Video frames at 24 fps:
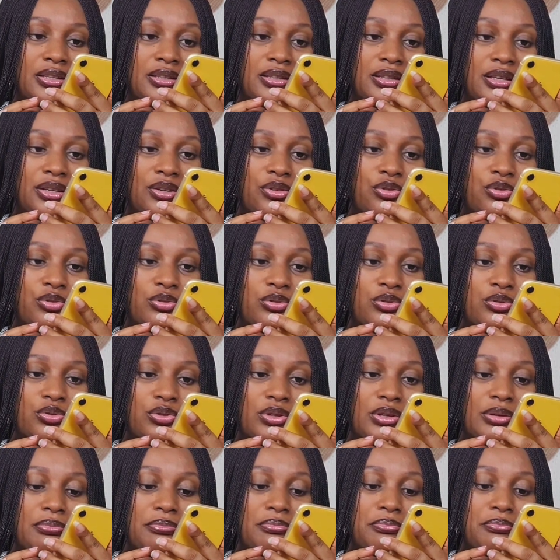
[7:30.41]
Then go
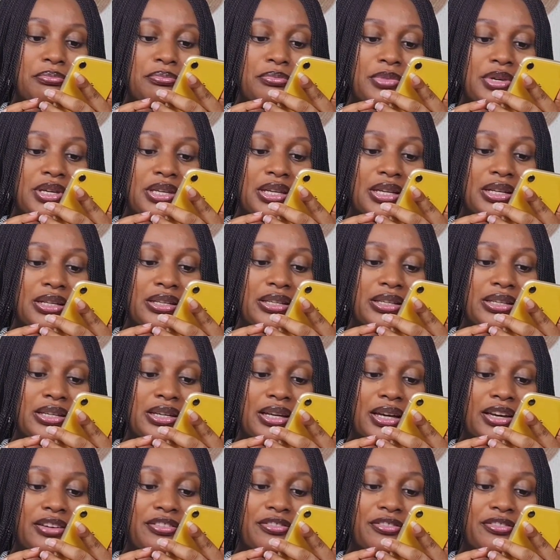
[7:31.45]
to immediately I